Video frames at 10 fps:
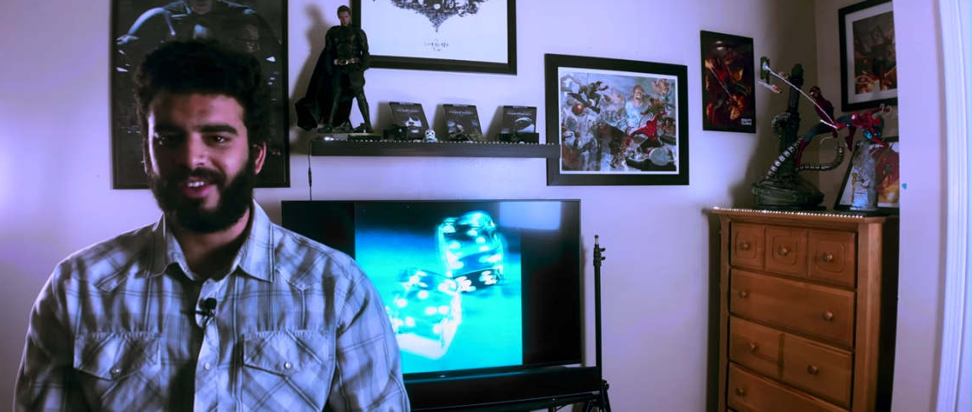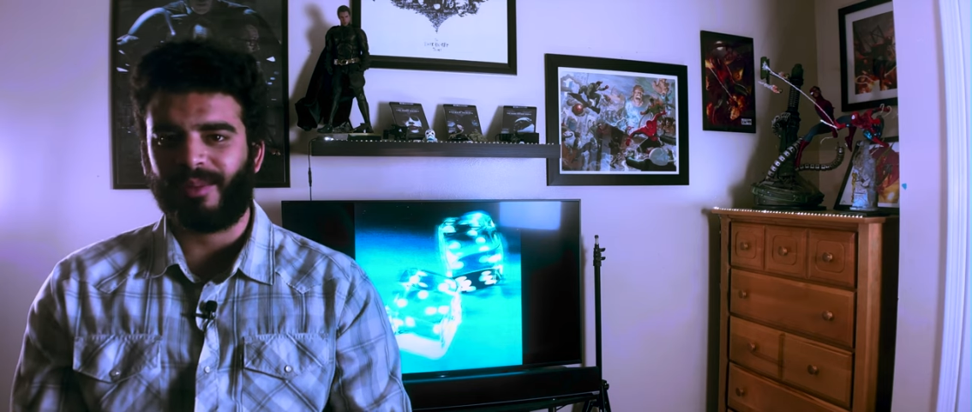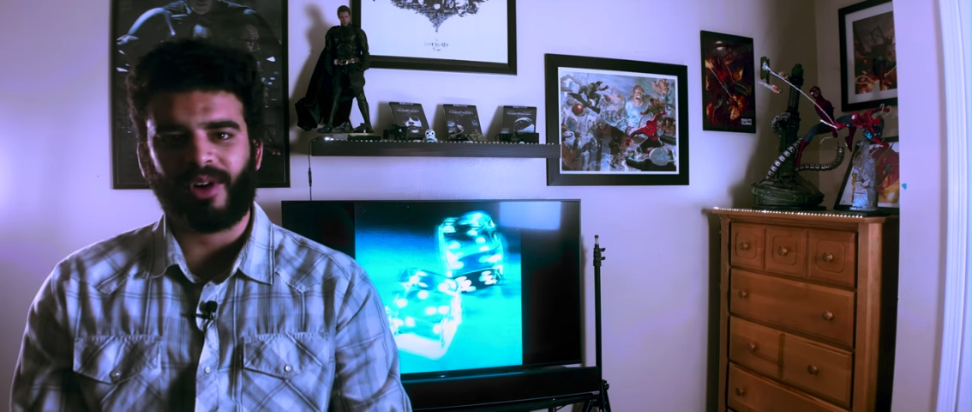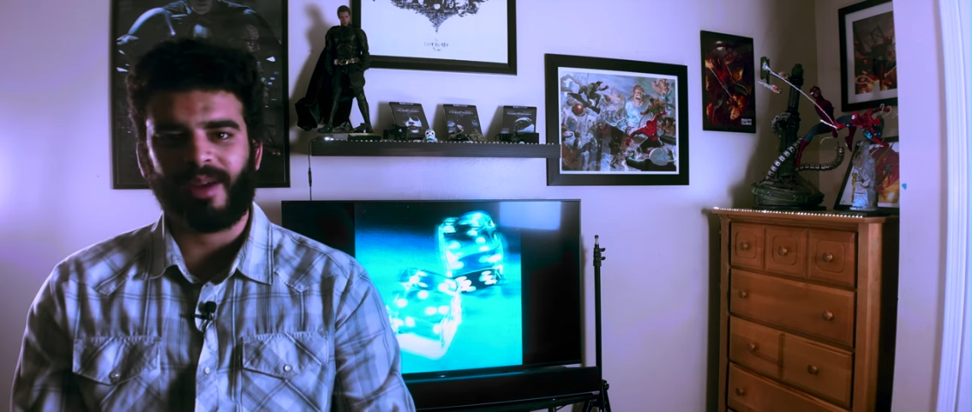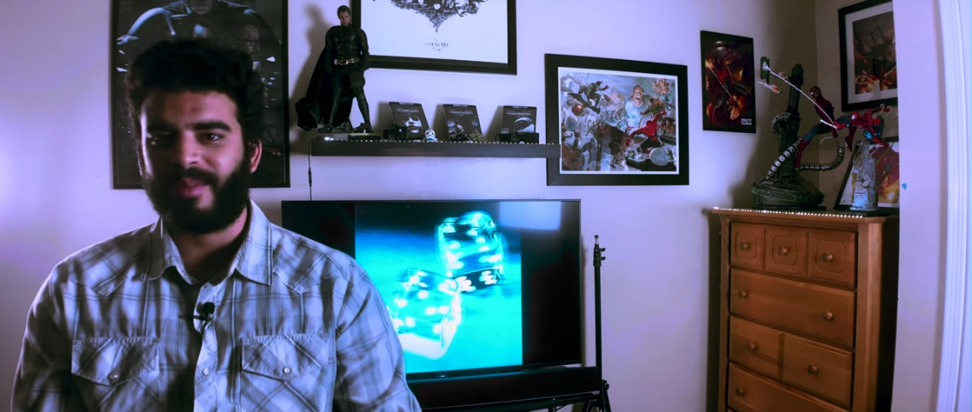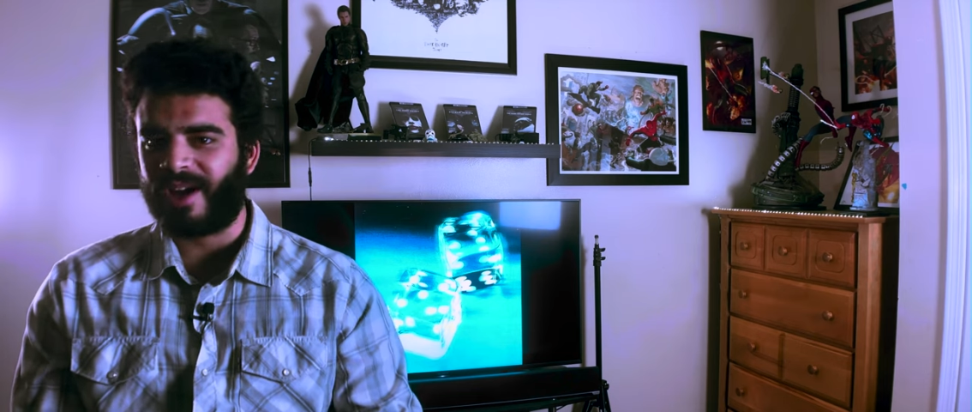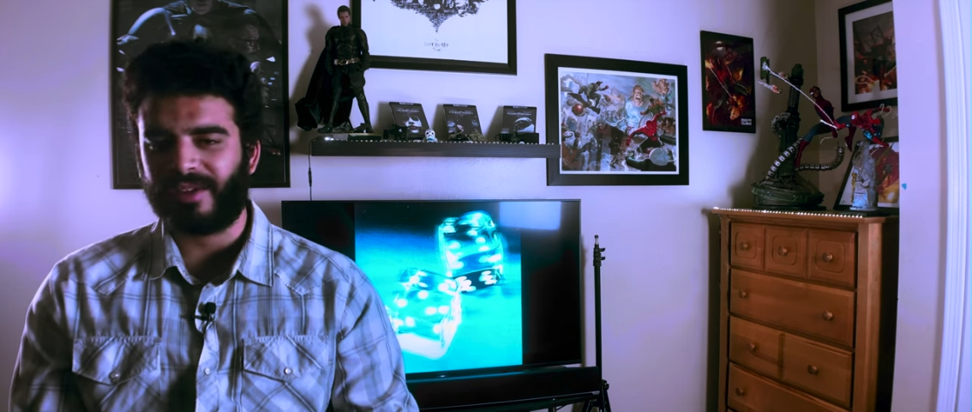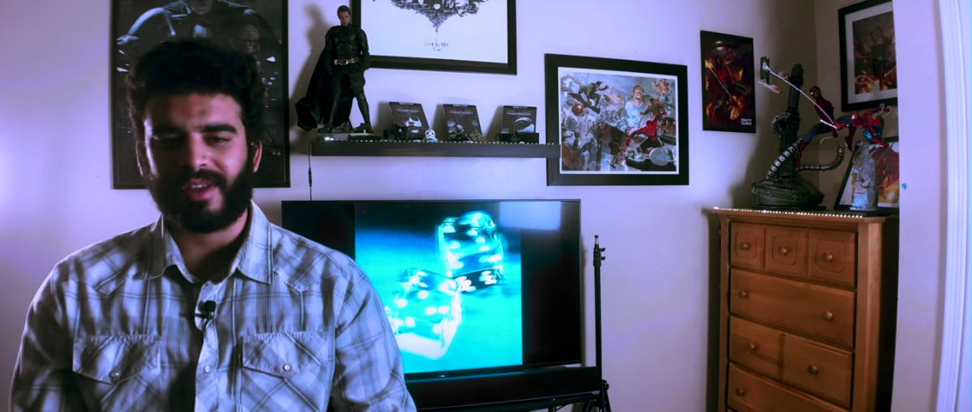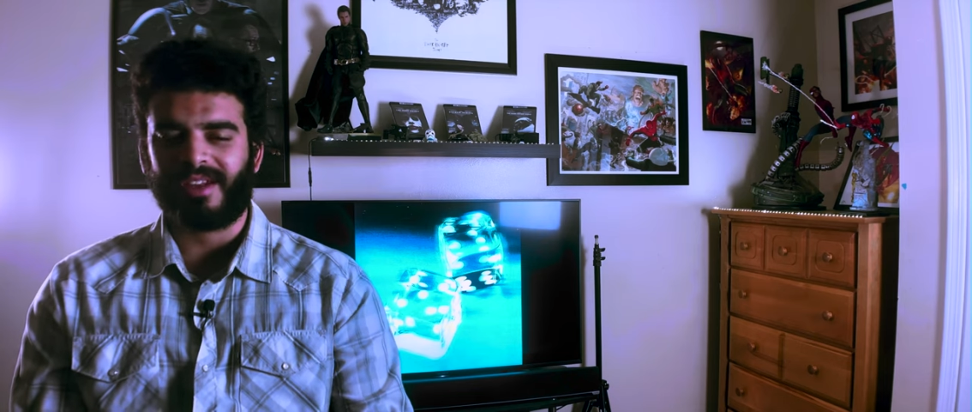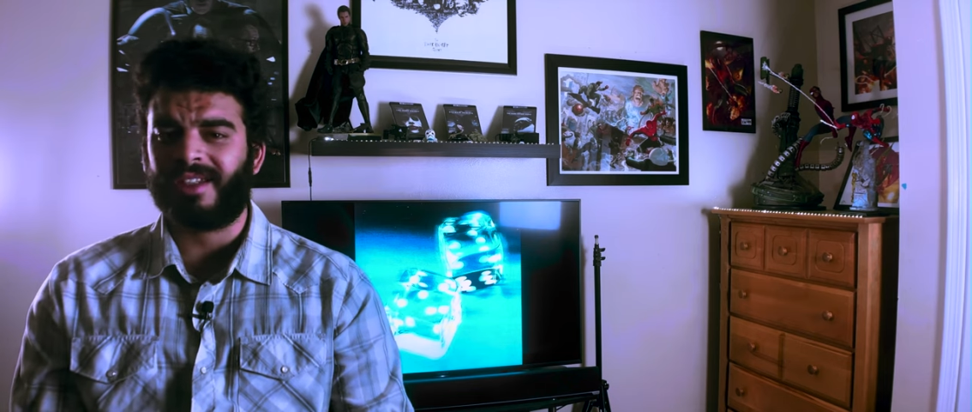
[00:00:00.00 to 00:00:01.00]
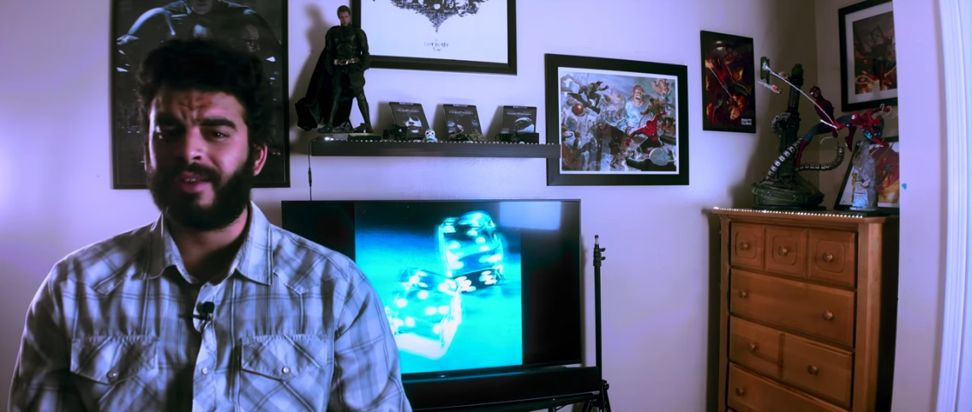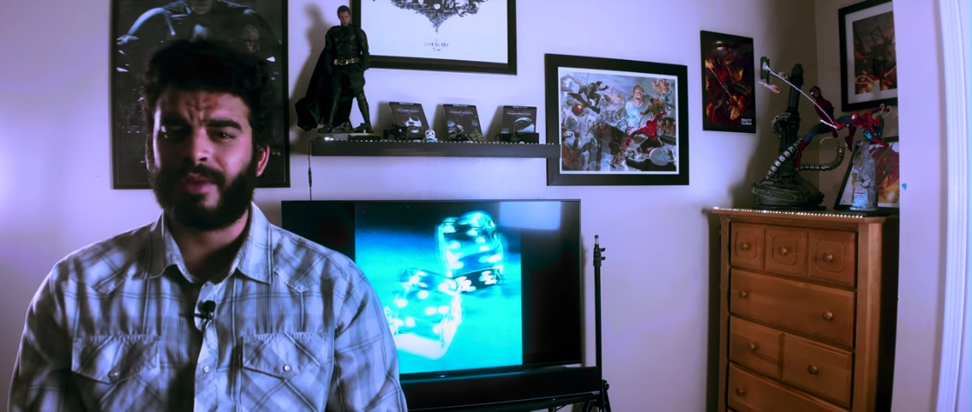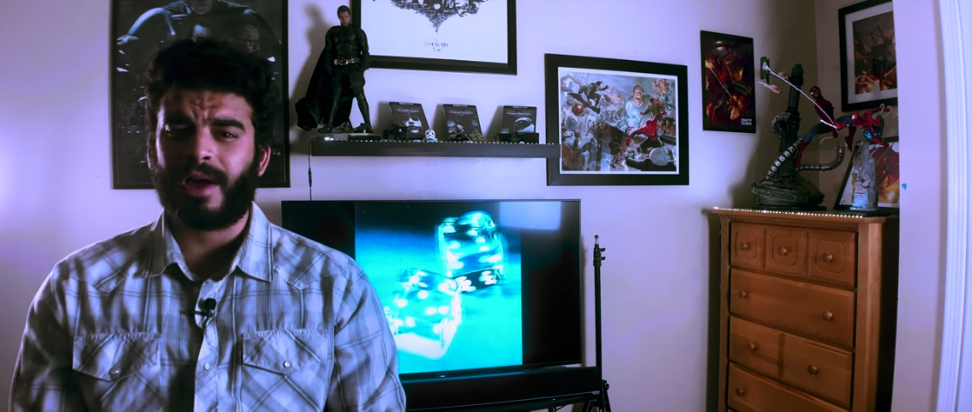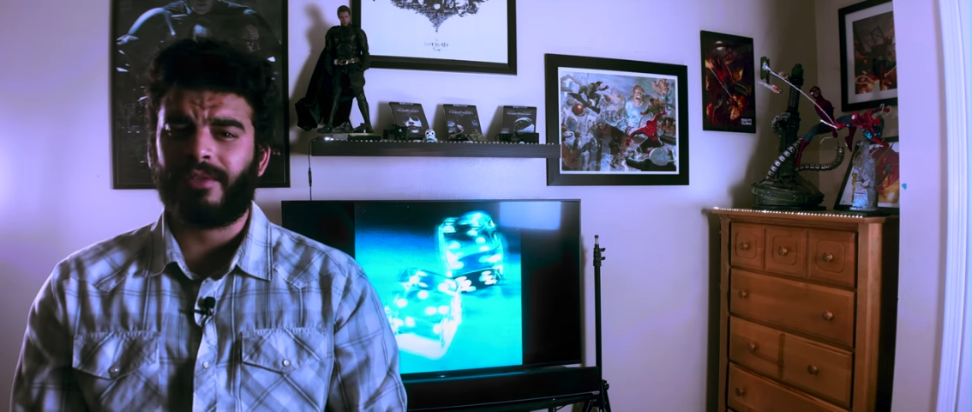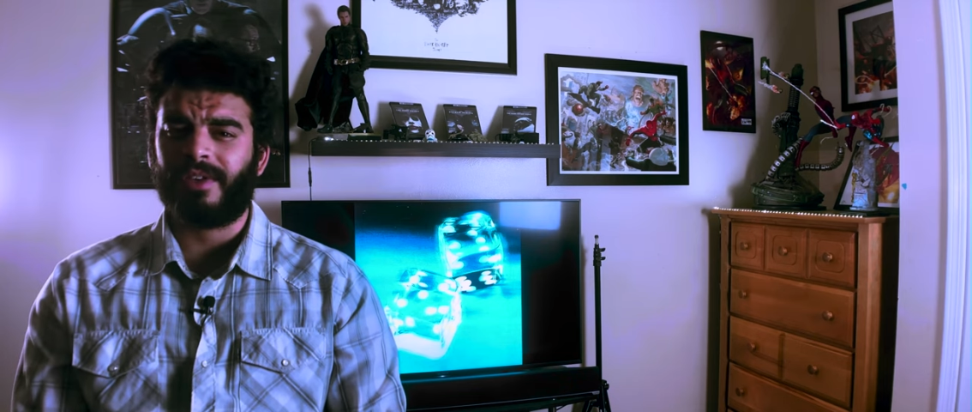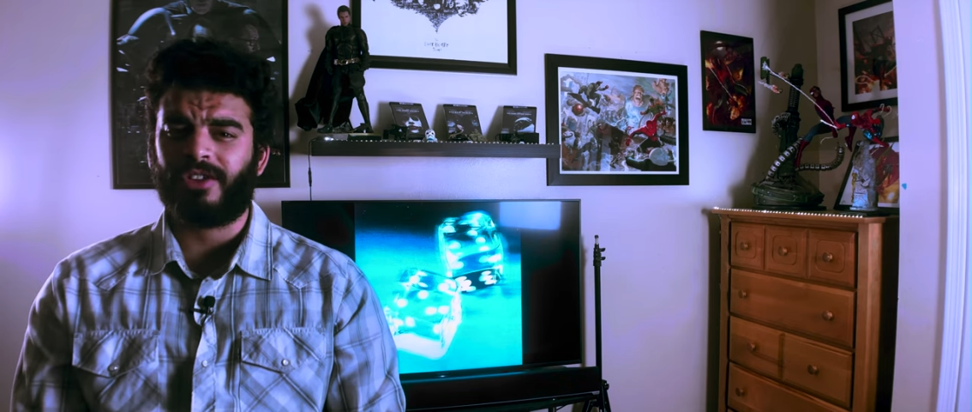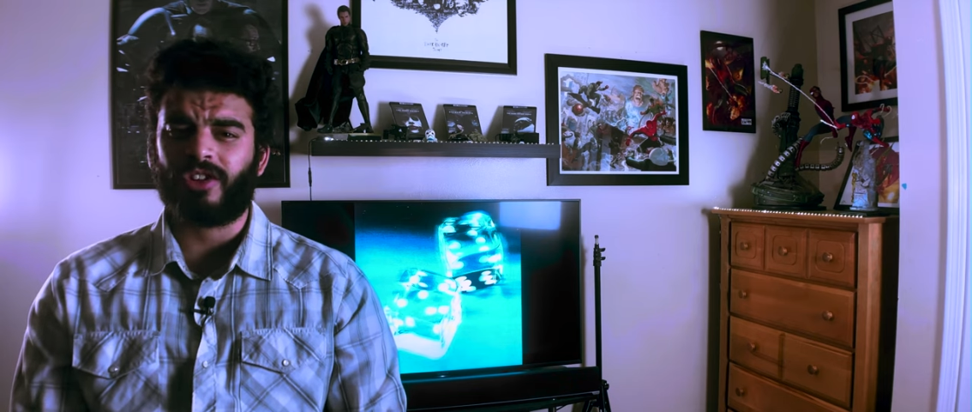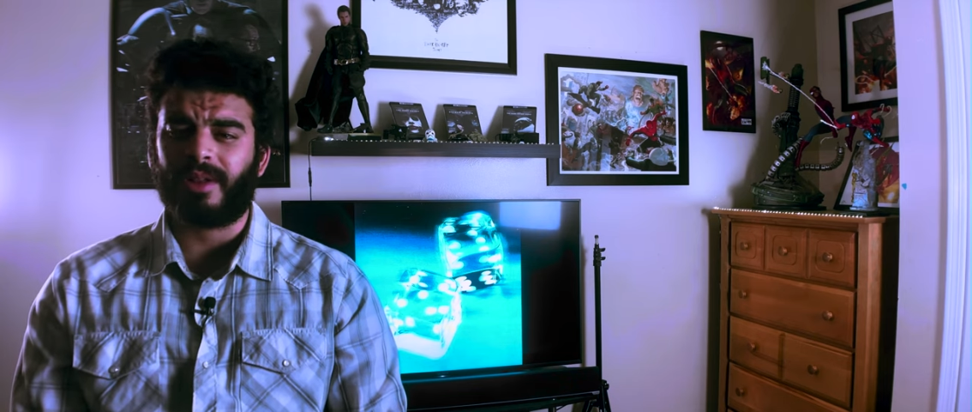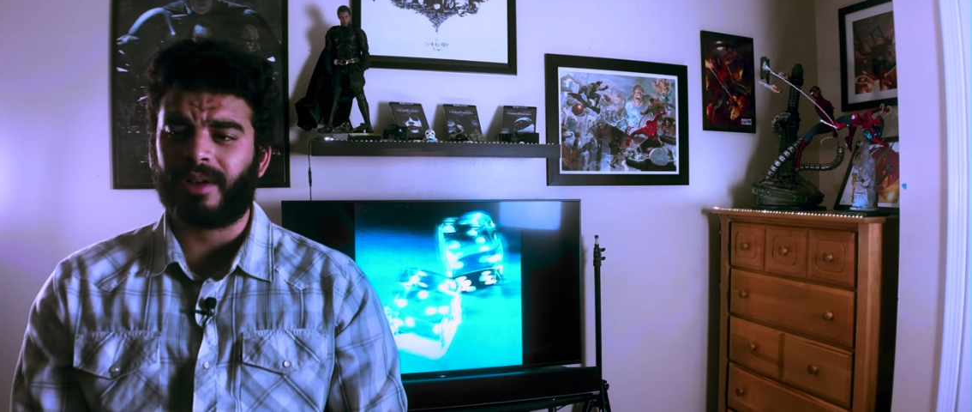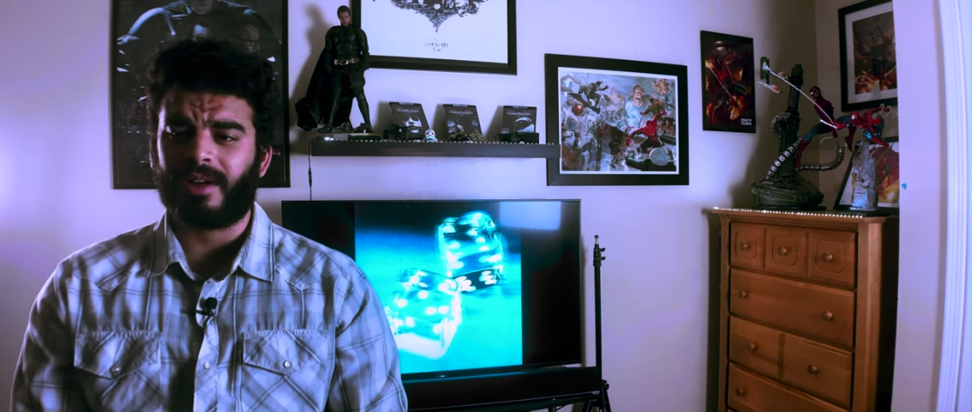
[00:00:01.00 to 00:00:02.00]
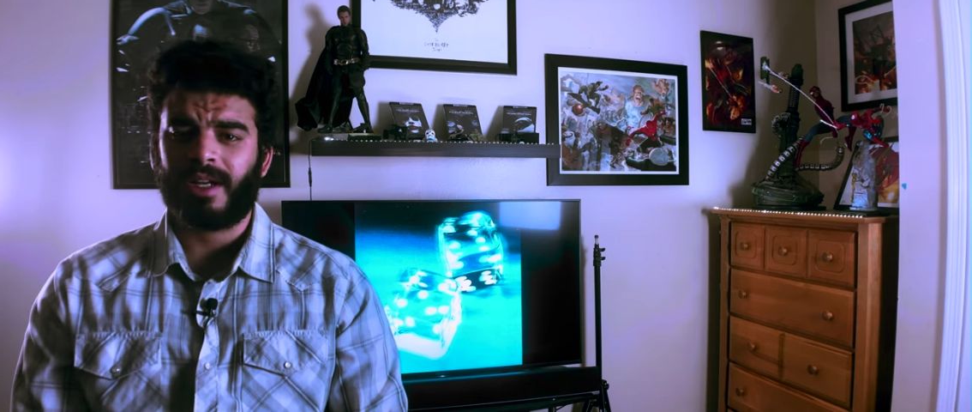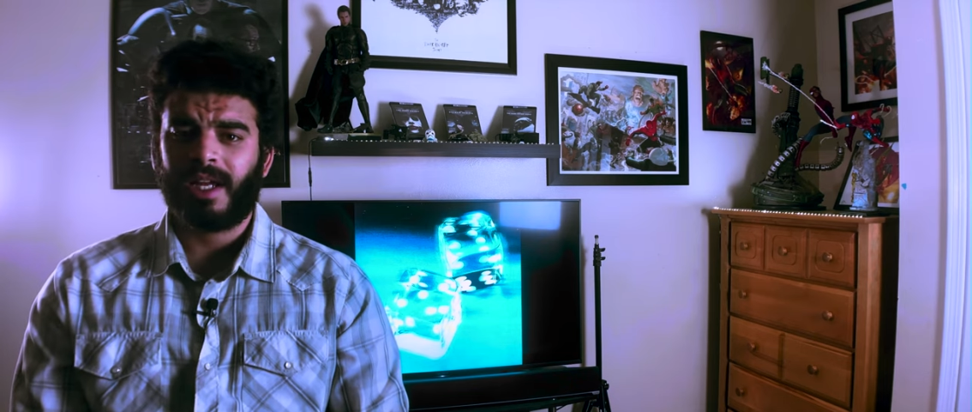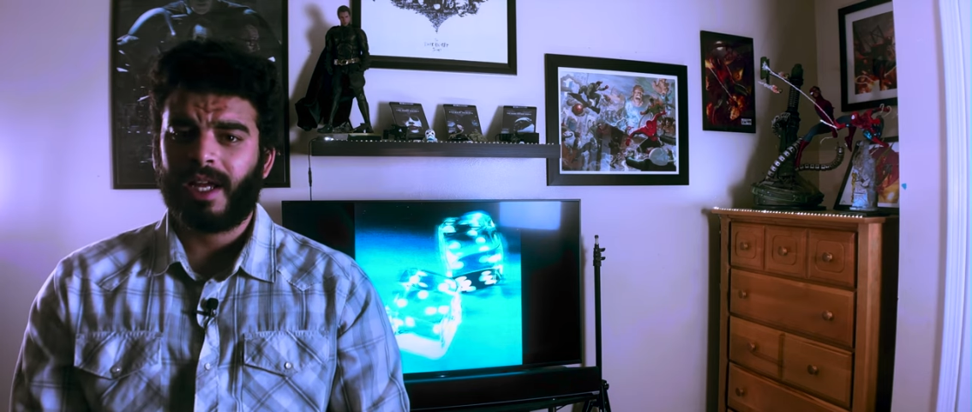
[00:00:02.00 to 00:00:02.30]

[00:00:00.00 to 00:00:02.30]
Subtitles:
They probably bounce ideas off of each other,